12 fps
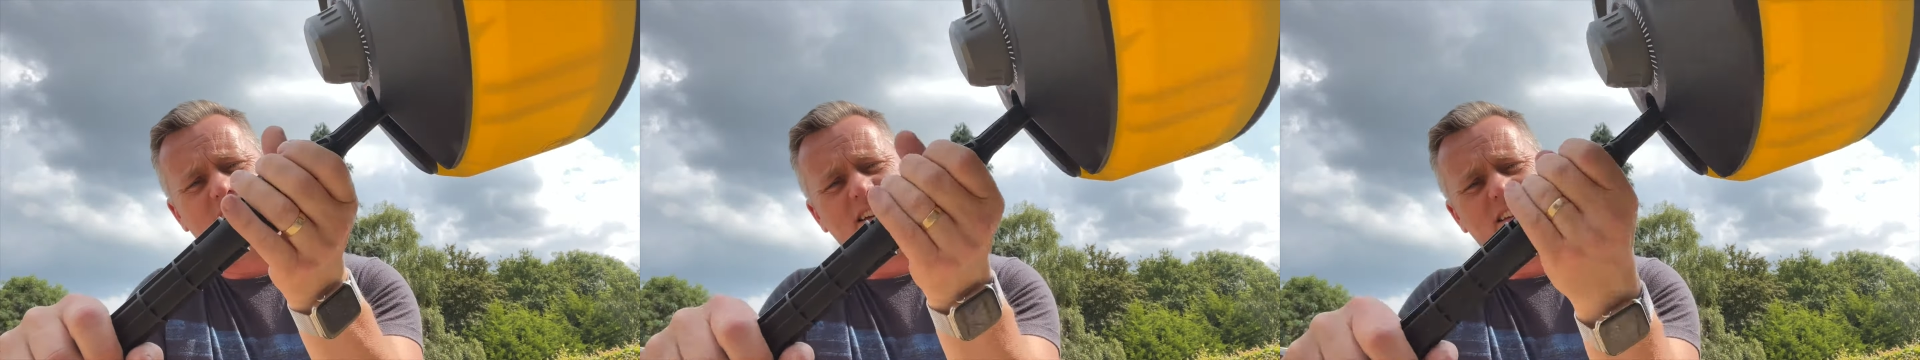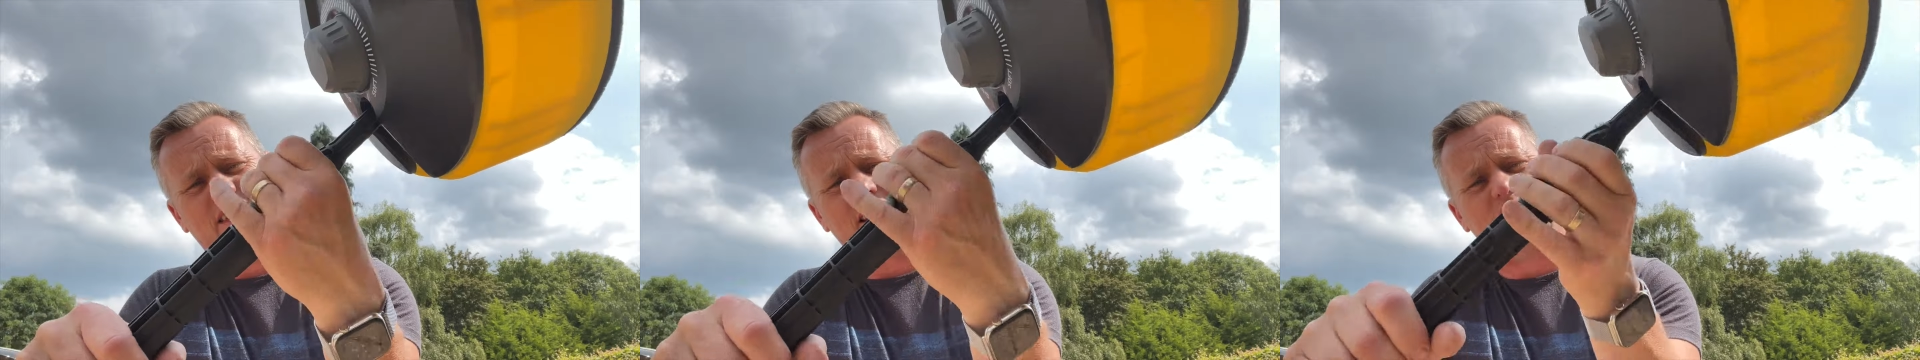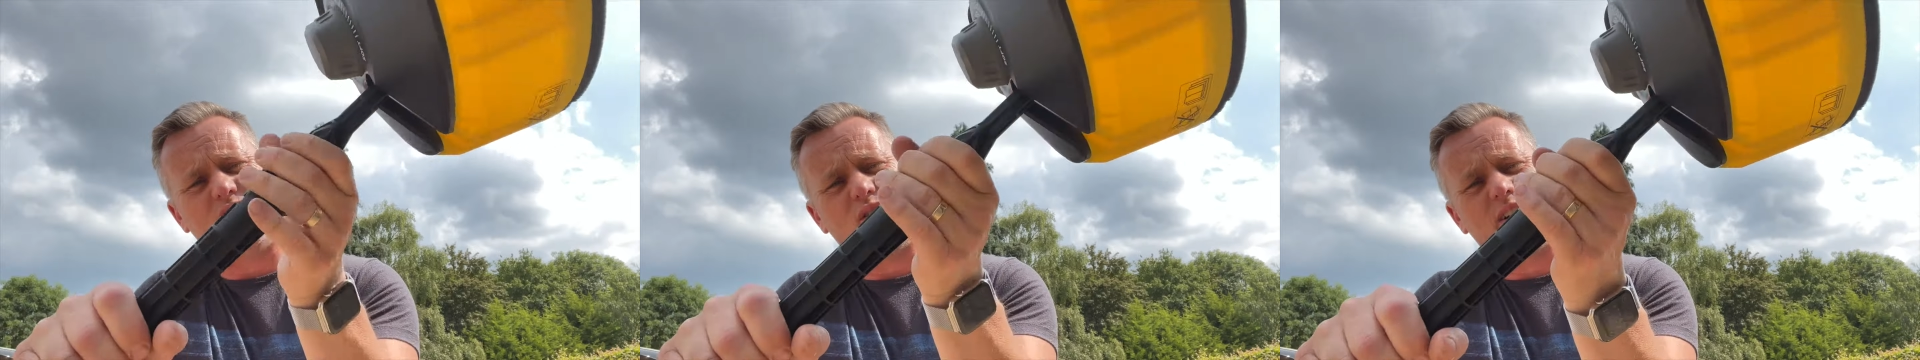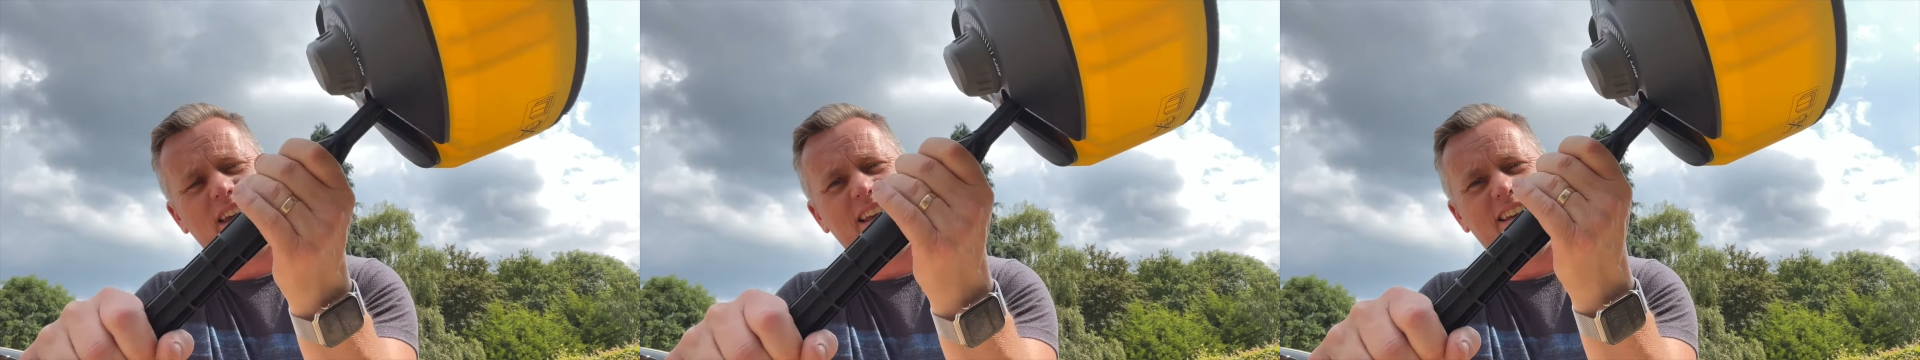and they
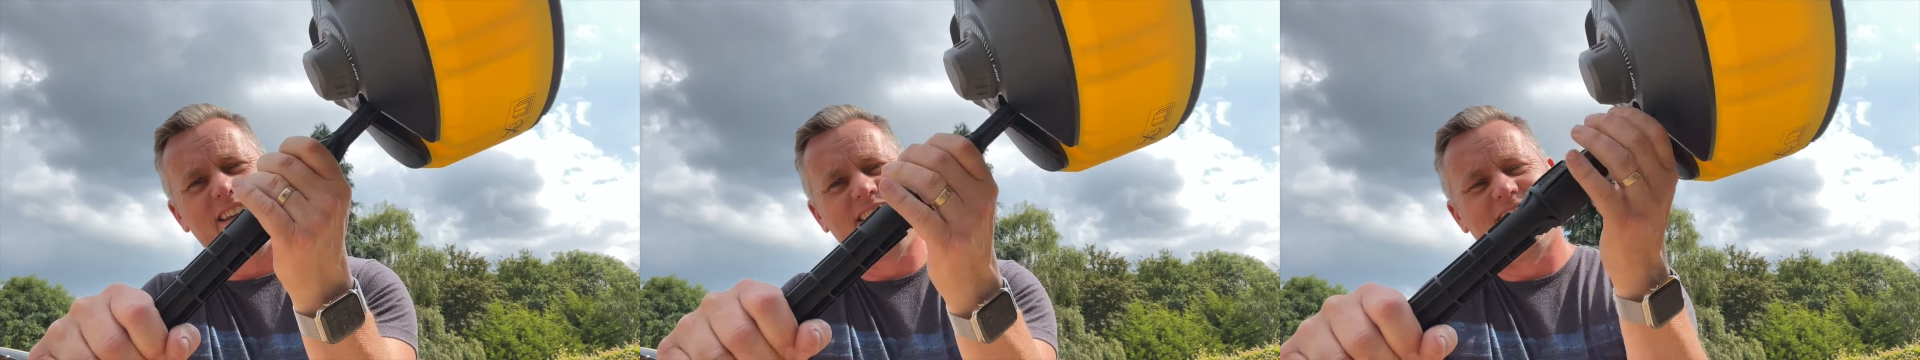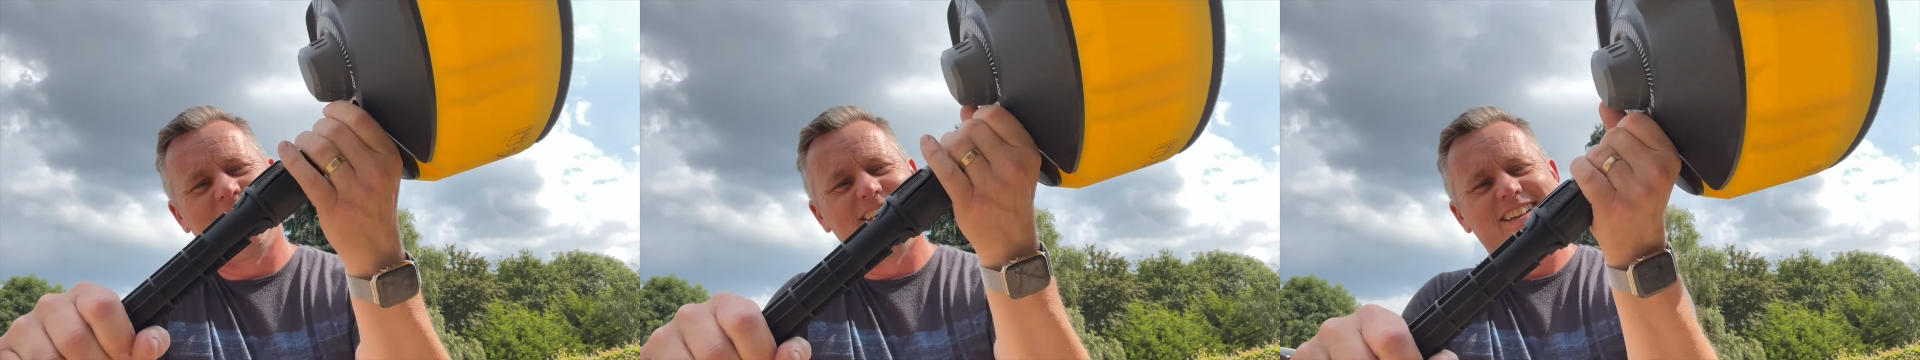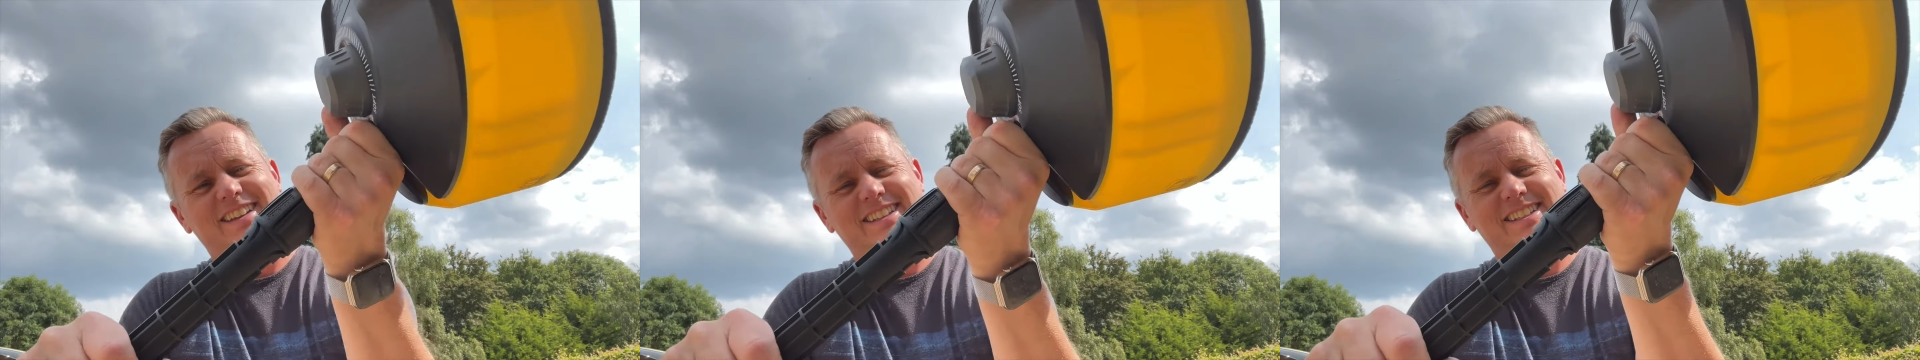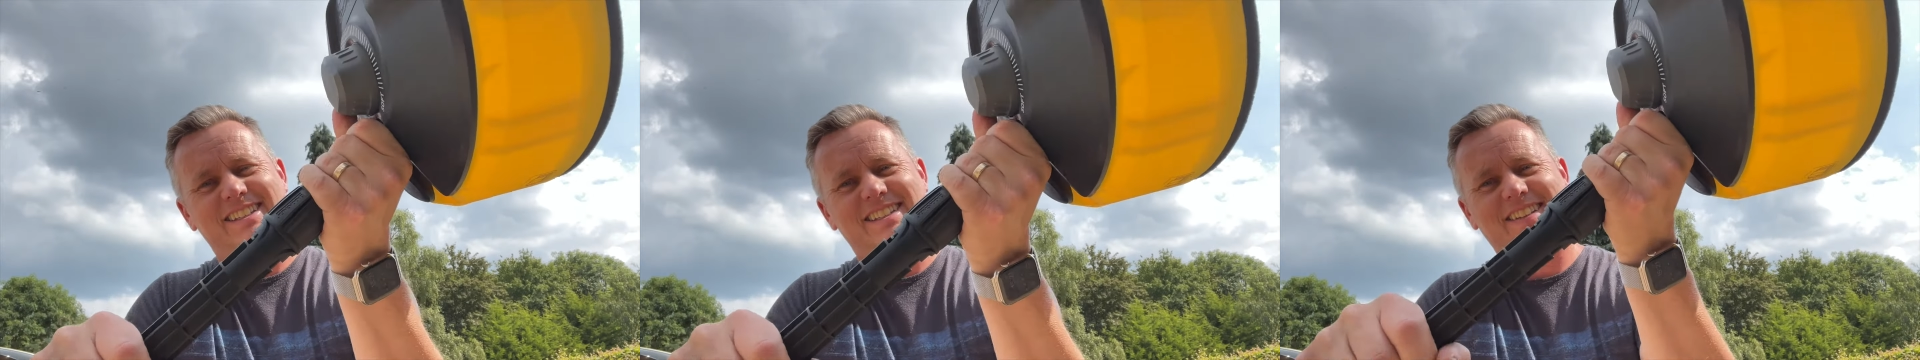lock in.
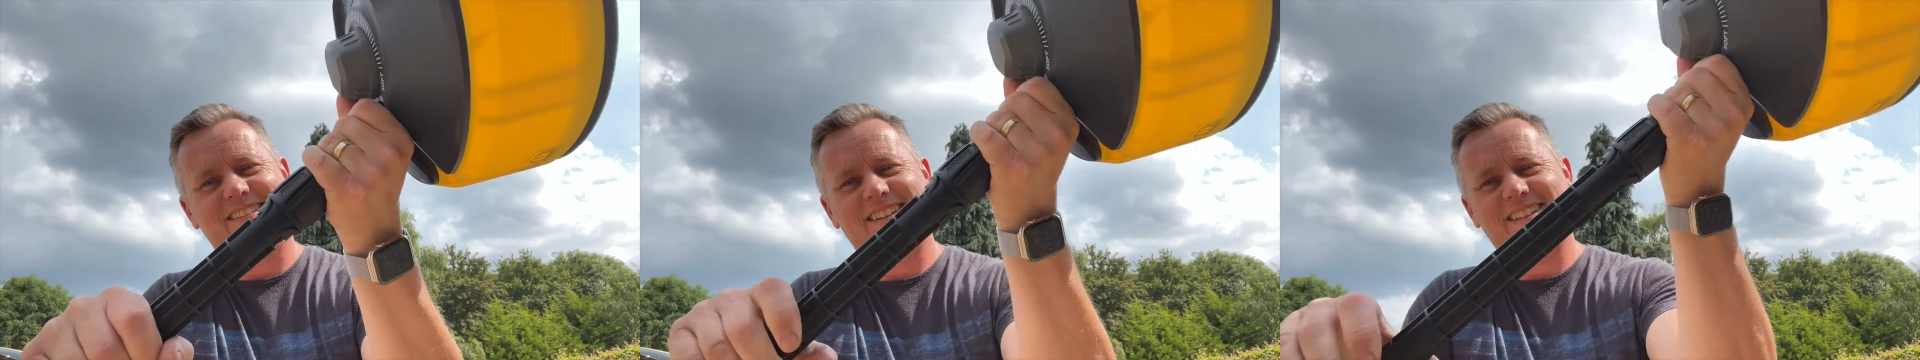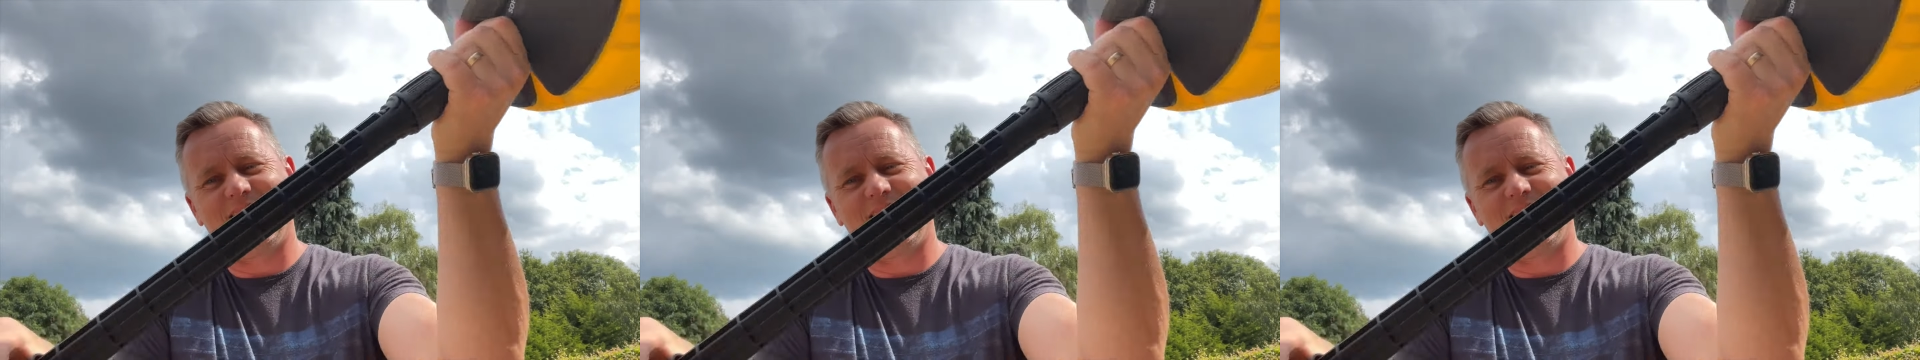Stiffens